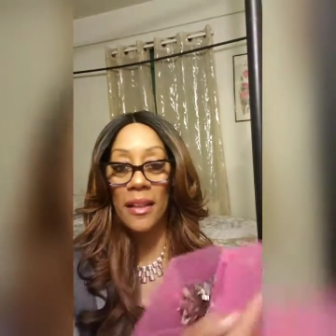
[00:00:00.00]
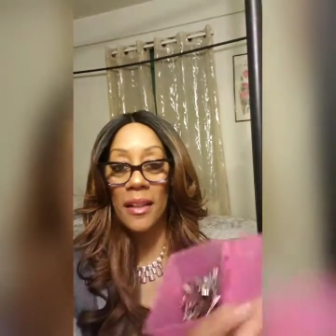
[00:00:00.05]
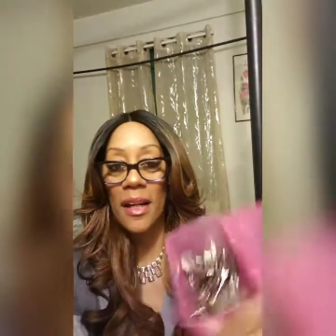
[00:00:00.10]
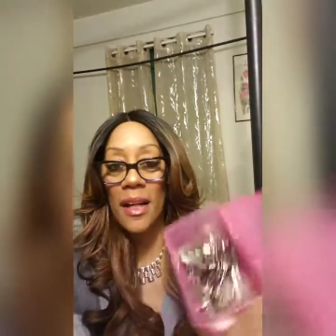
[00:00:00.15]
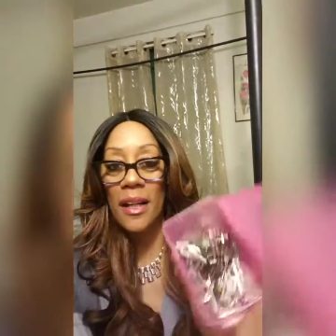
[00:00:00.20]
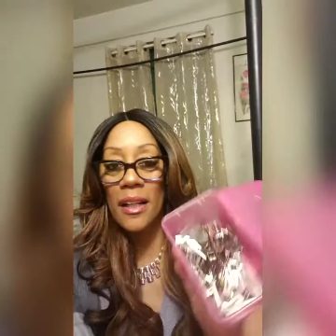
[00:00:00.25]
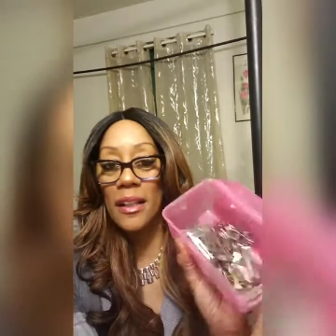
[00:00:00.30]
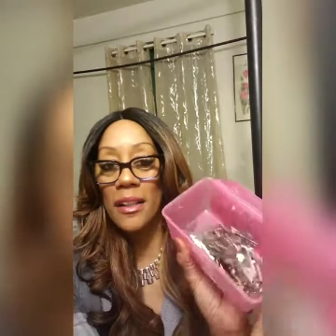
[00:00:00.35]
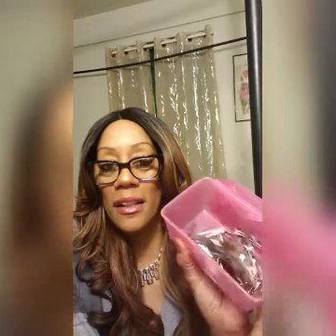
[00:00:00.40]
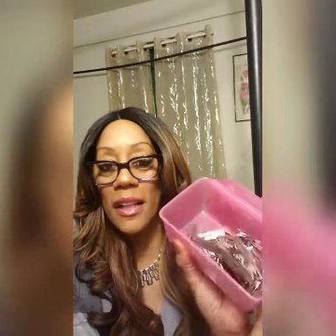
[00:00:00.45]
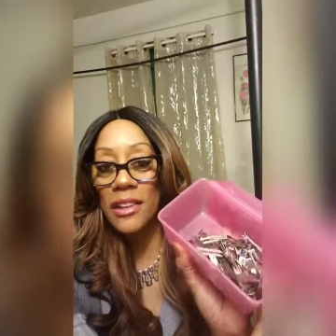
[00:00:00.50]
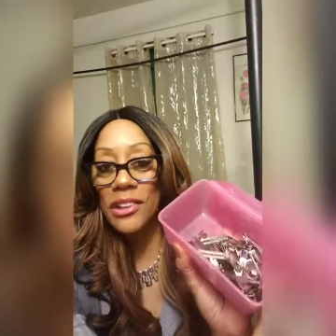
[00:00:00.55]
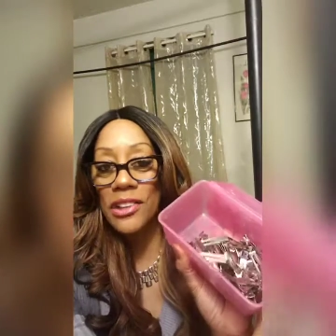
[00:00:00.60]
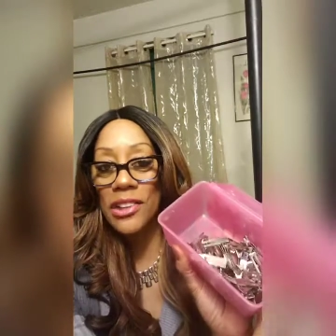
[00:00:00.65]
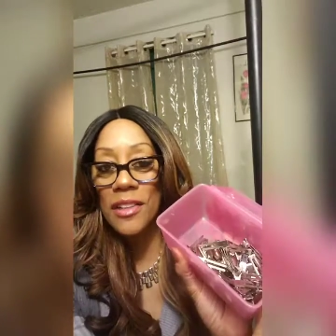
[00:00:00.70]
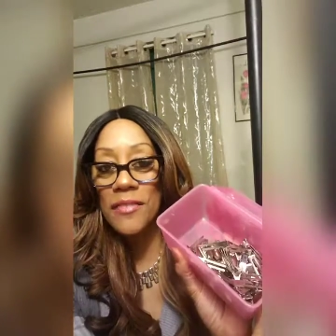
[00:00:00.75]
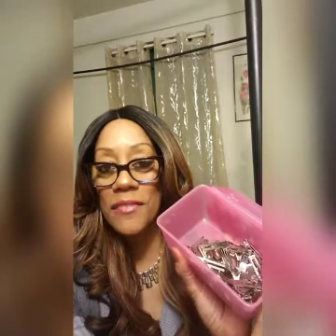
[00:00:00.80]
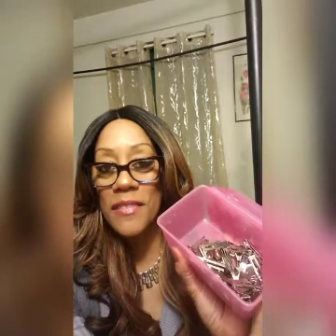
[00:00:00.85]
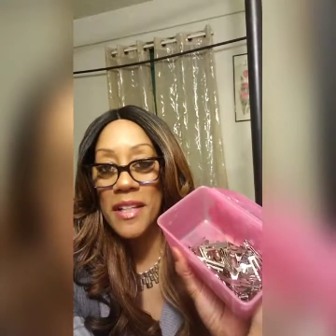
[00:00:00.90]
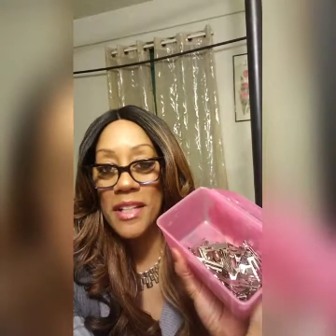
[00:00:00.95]
a collection
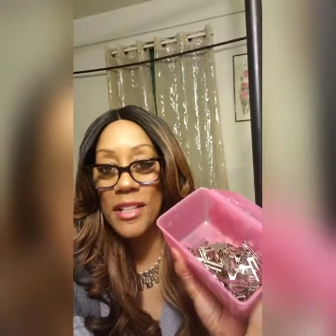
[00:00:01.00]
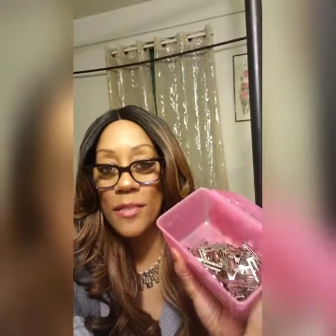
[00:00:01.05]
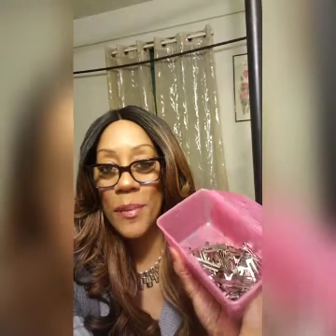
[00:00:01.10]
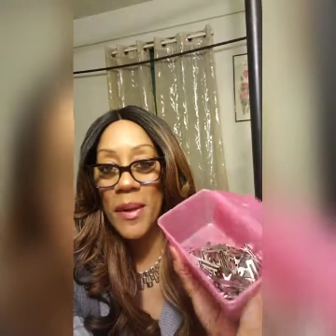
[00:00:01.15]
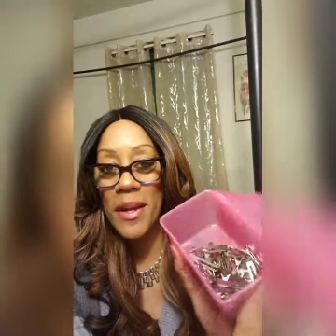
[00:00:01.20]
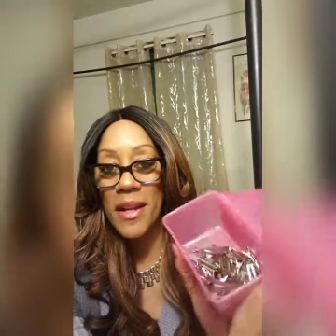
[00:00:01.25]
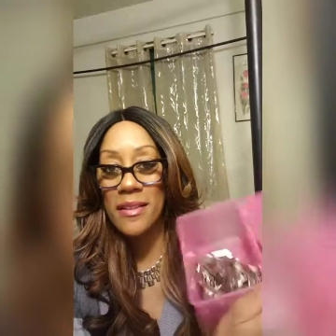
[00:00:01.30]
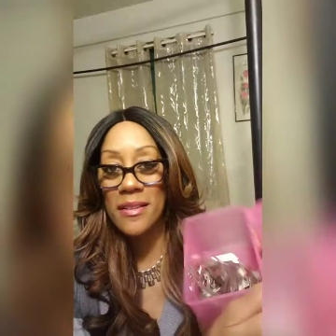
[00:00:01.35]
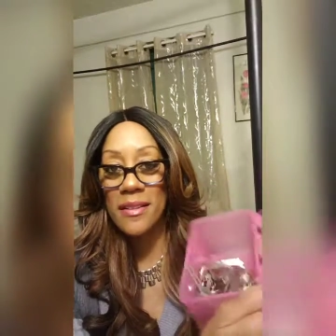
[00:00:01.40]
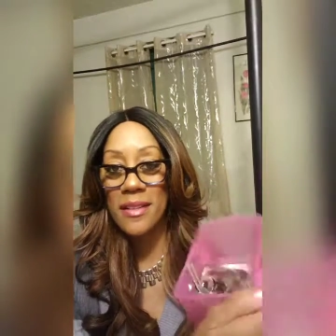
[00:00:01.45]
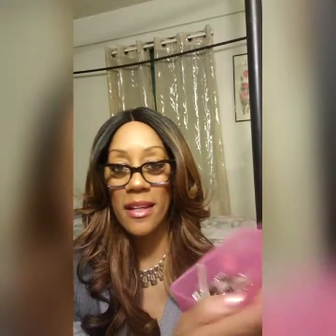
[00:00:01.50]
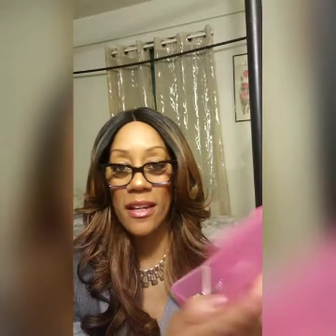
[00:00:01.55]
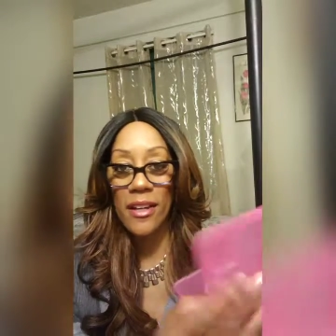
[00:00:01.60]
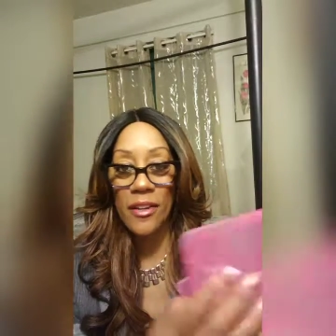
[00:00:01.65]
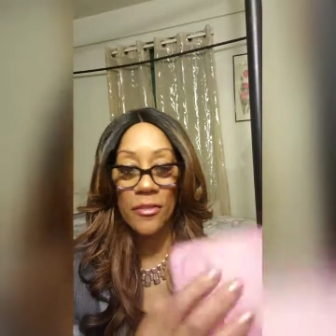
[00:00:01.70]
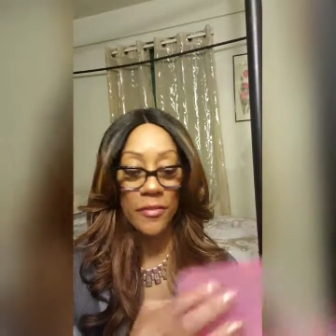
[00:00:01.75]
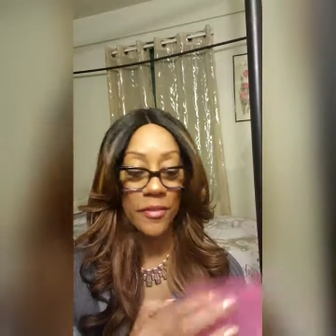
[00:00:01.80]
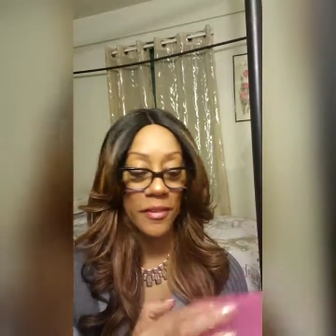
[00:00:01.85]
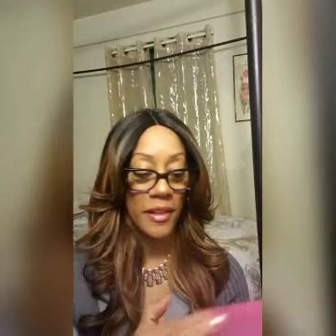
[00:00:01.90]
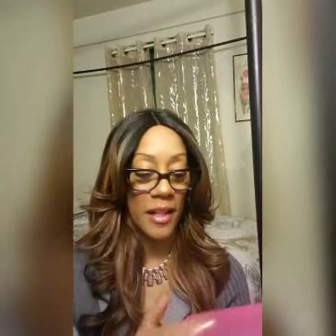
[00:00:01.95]
of these pins here
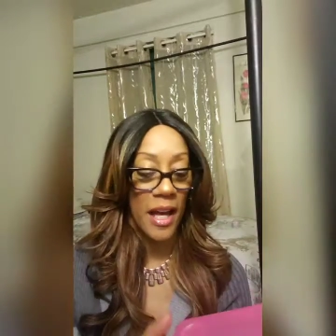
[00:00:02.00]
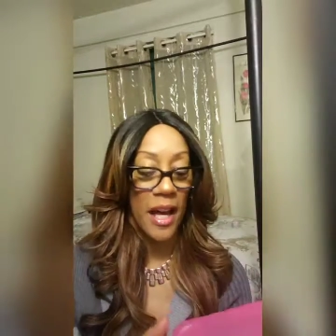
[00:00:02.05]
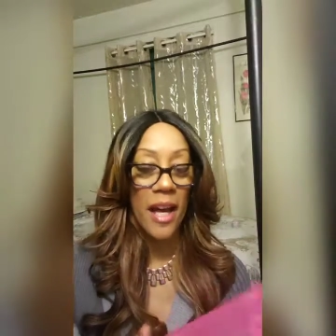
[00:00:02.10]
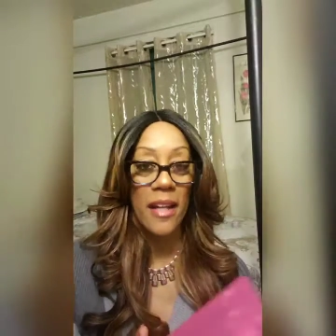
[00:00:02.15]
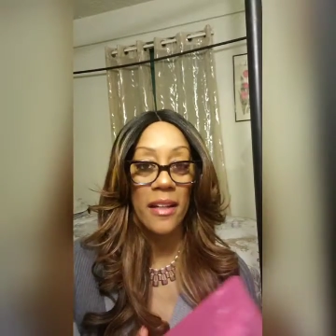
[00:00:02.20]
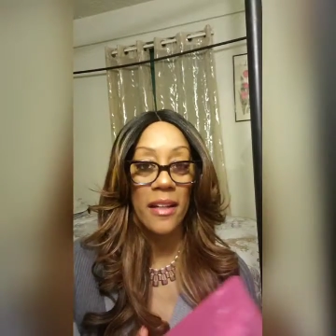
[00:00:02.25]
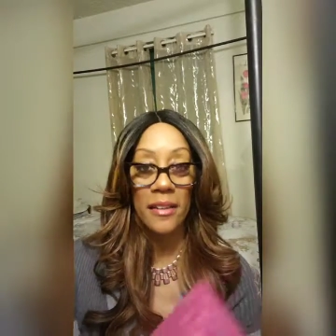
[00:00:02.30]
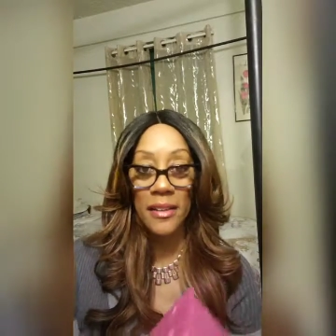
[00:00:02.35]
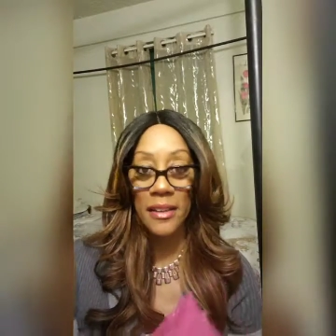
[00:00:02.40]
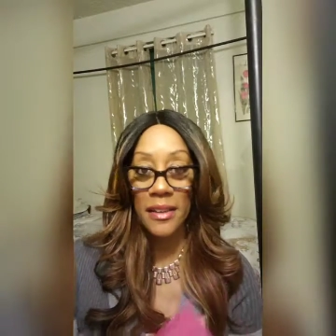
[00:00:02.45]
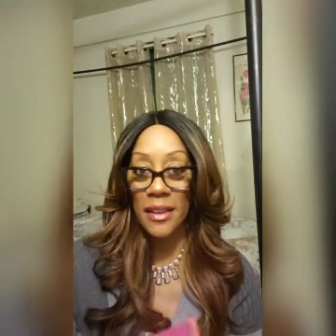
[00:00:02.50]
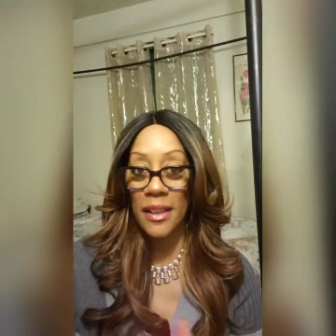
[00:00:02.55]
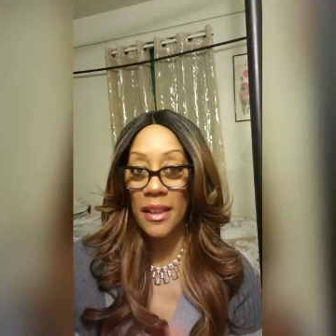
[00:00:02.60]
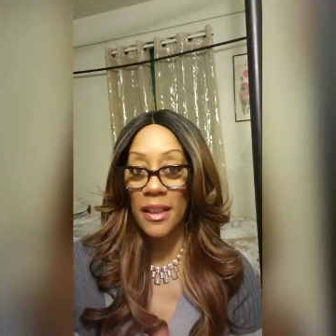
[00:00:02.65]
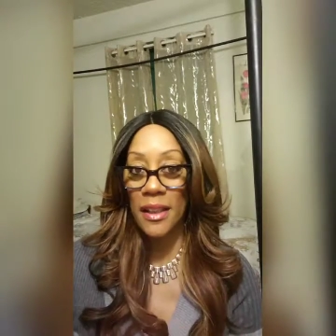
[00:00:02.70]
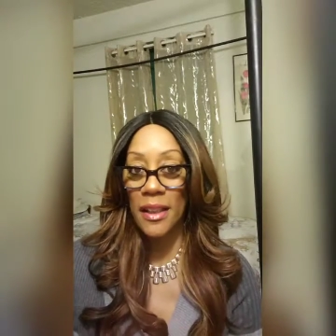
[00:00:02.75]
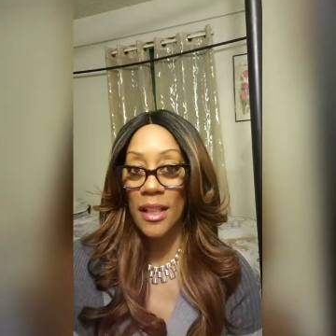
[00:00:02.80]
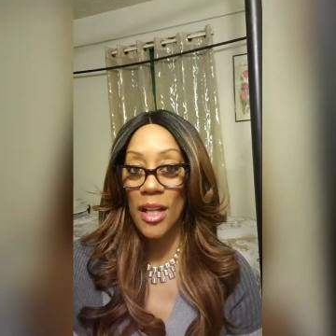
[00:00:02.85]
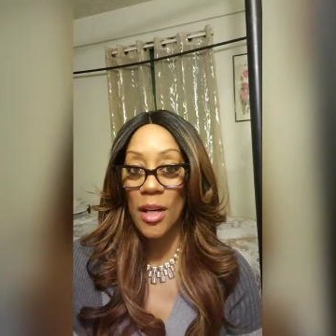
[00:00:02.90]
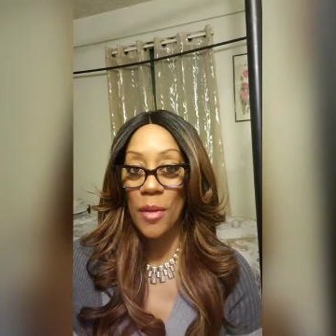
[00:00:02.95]
for that
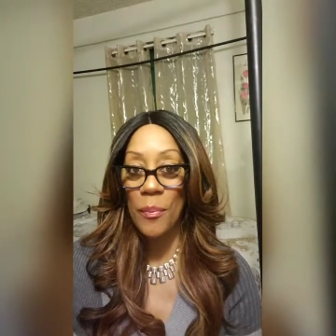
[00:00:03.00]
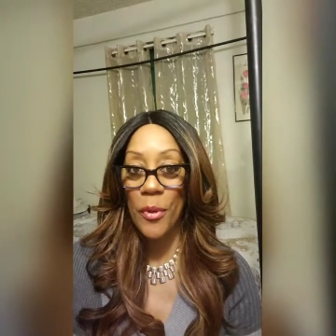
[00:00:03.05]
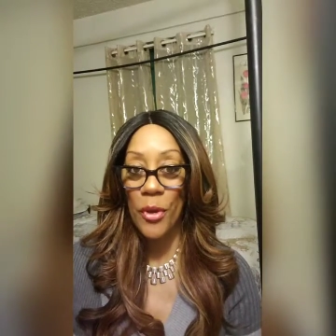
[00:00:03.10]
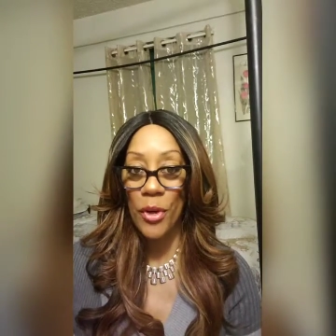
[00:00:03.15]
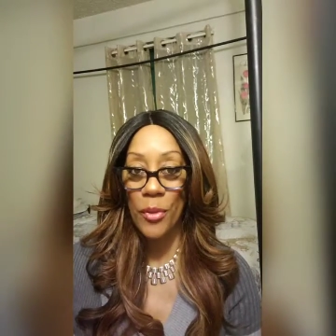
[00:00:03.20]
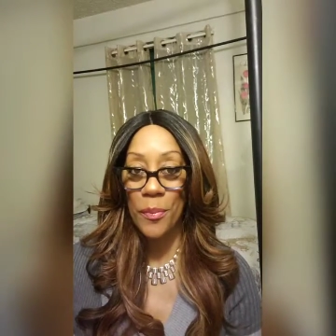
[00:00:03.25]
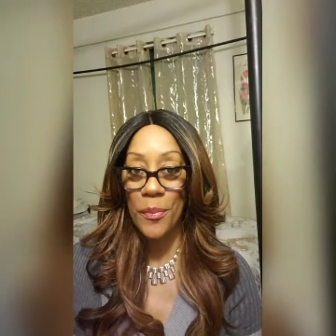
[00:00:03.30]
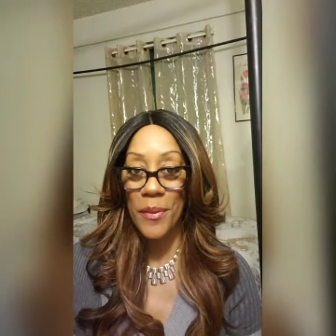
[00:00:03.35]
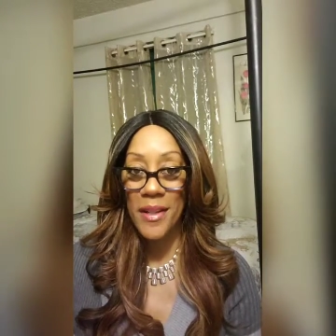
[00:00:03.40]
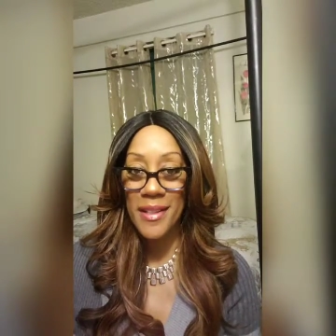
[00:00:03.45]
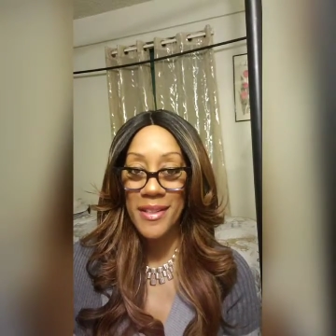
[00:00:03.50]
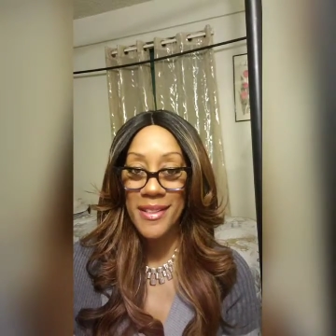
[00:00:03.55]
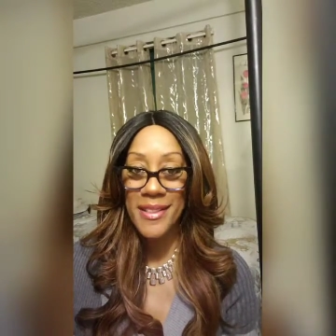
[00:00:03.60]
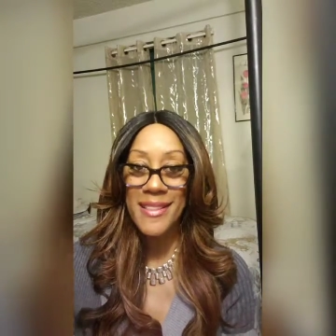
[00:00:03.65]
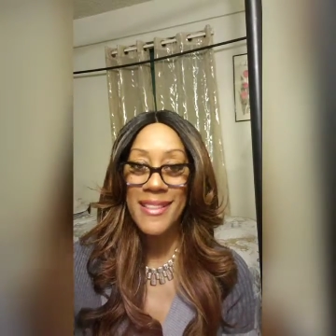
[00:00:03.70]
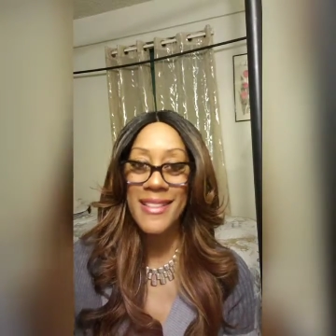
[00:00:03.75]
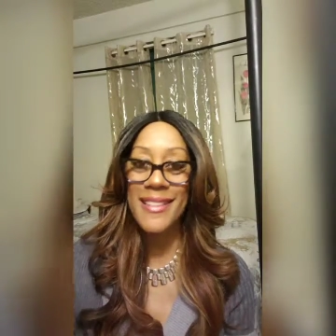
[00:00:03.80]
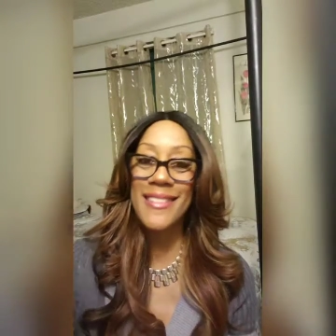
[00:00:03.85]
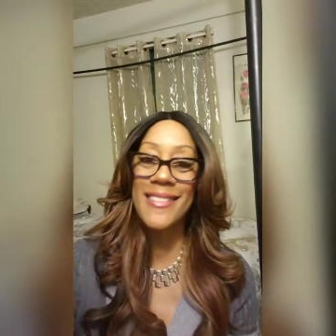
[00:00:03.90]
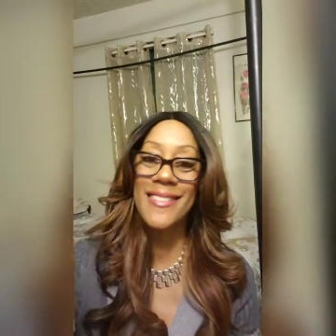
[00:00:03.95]

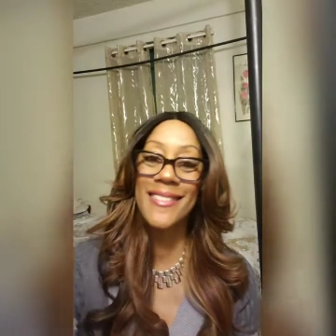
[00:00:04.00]
purpose.